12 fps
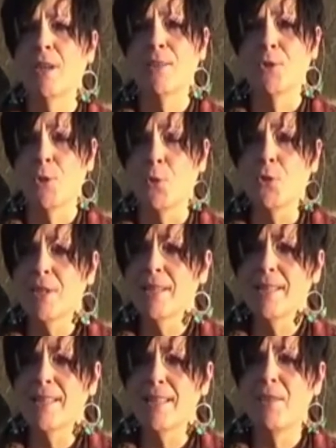and
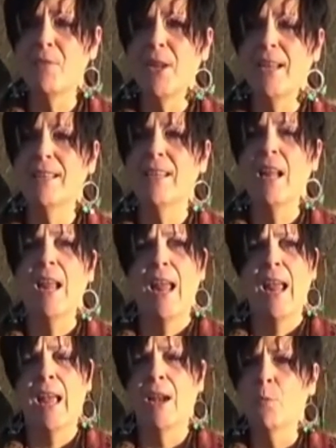solstice evening,
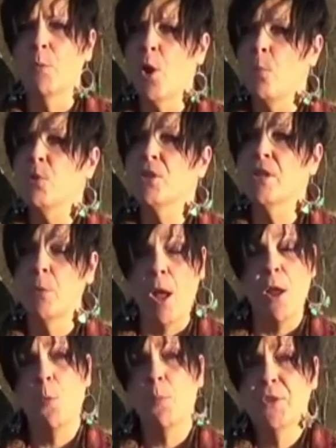and I hope
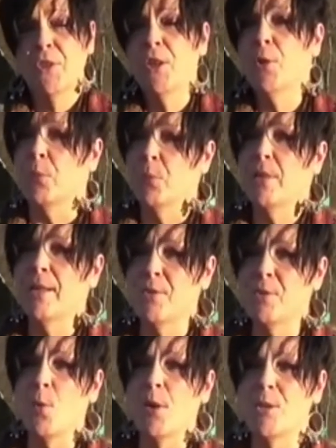to see you in
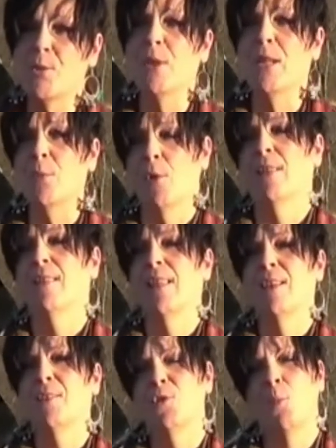2021.
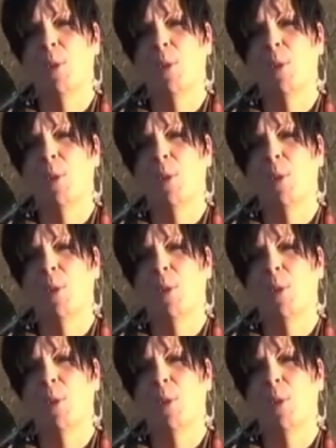Thanks so